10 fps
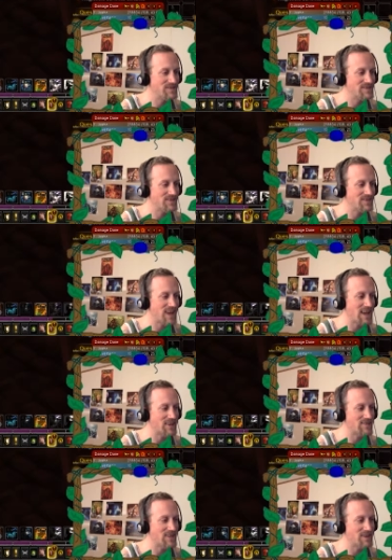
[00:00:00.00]
This tank
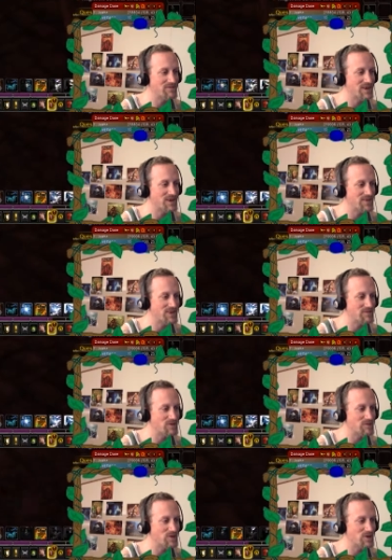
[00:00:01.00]
is like very
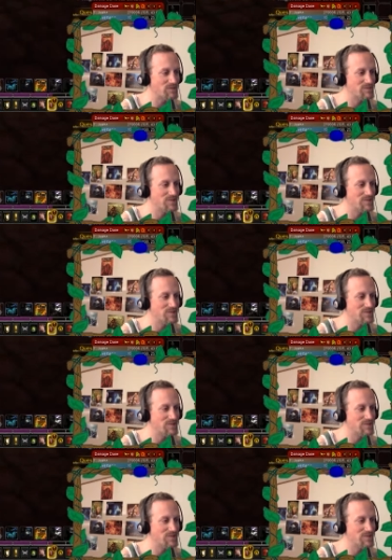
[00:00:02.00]
self-absorbed.